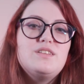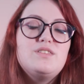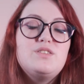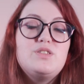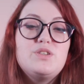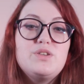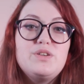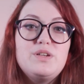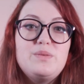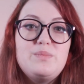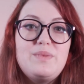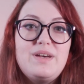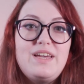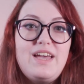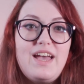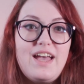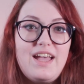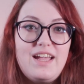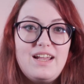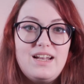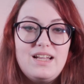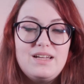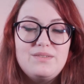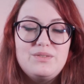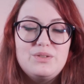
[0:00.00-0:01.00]
During my
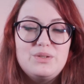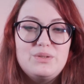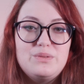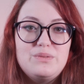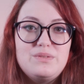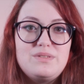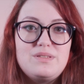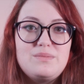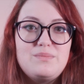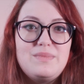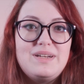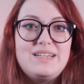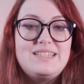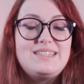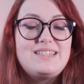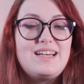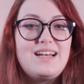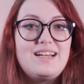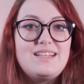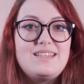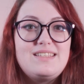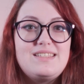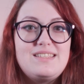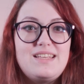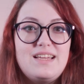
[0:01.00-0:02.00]
A-levels, my
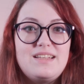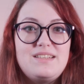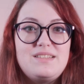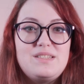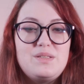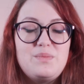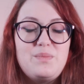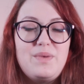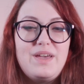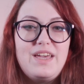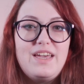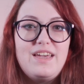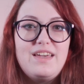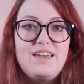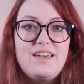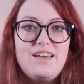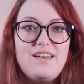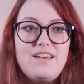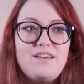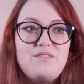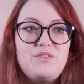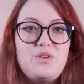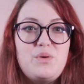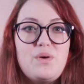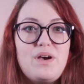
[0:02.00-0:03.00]
dad said to me,
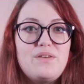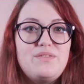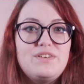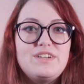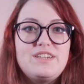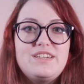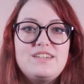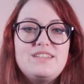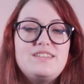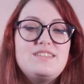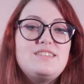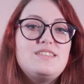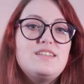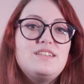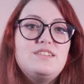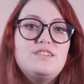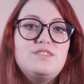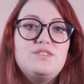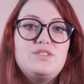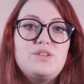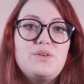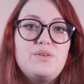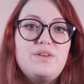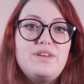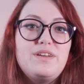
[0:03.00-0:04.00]
"Have you ever
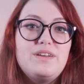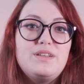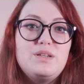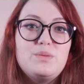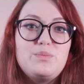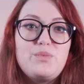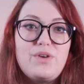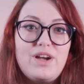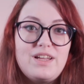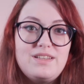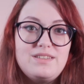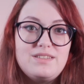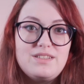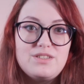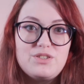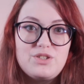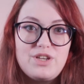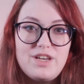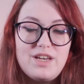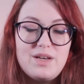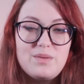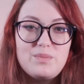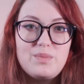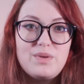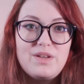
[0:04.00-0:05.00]
considered doing an
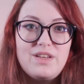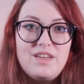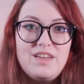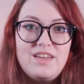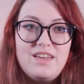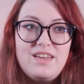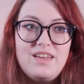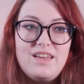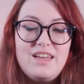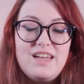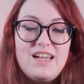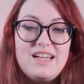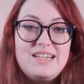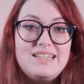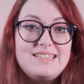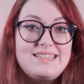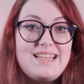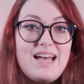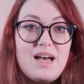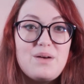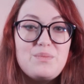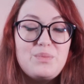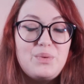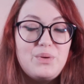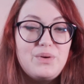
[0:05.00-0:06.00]
apprenticeship?" And at
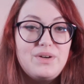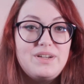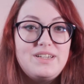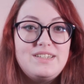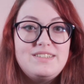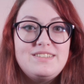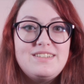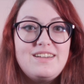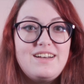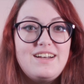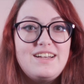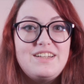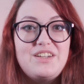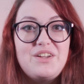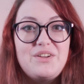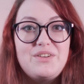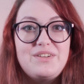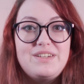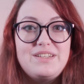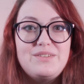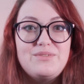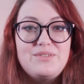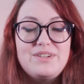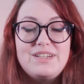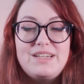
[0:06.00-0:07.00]
that point, I'd
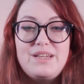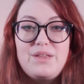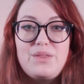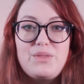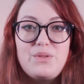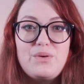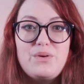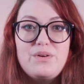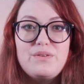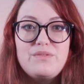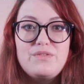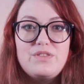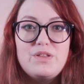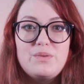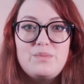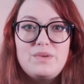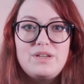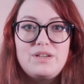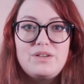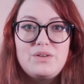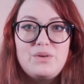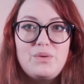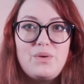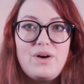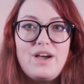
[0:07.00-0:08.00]
only really thought of them
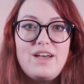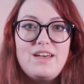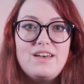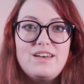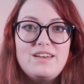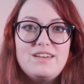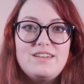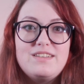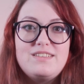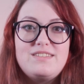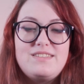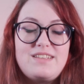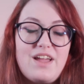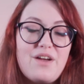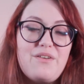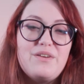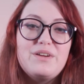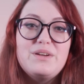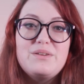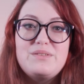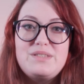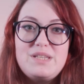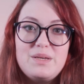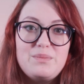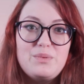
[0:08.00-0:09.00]
in quite a
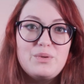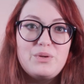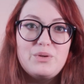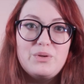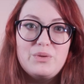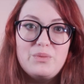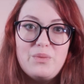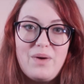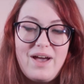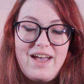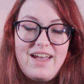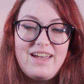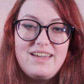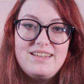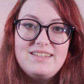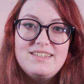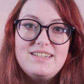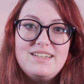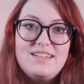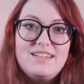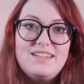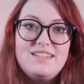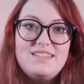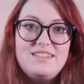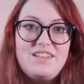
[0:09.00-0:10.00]
stereotypical way,
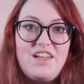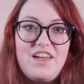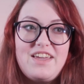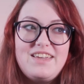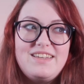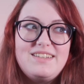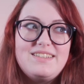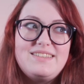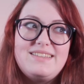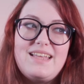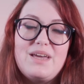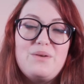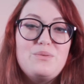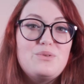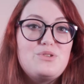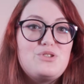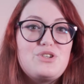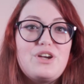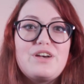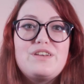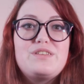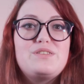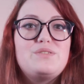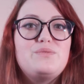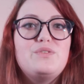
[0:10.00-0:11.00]
like they were
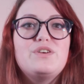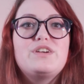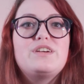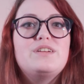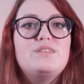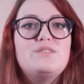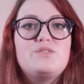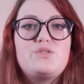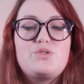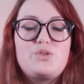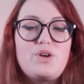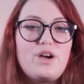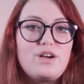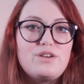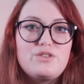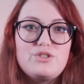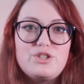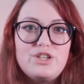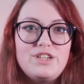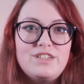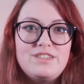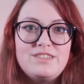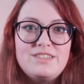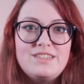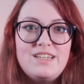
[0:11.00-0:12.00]
just for
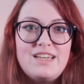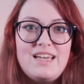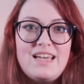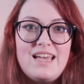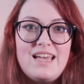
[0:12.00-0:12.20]
construction.